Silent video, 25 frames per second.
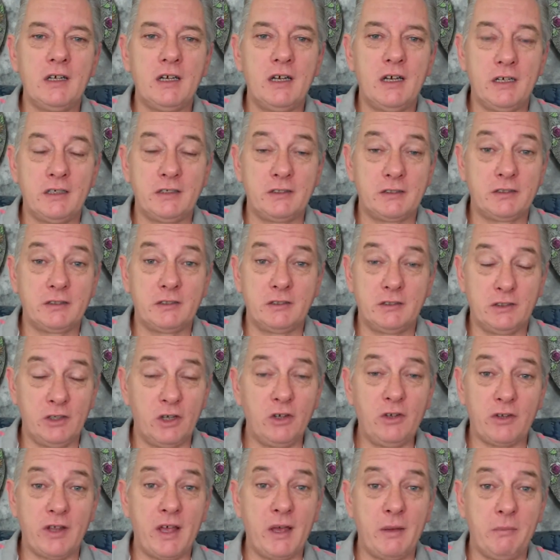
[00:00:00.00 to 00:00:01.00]
and
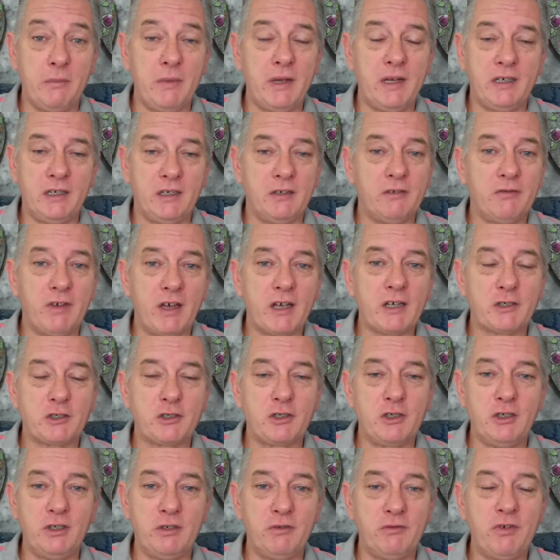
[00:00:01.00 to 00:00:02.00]
not that many have
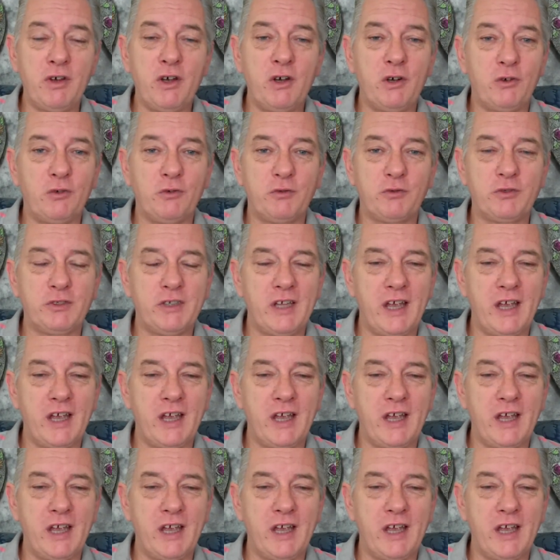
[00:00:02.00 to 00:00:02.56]
actually evolved.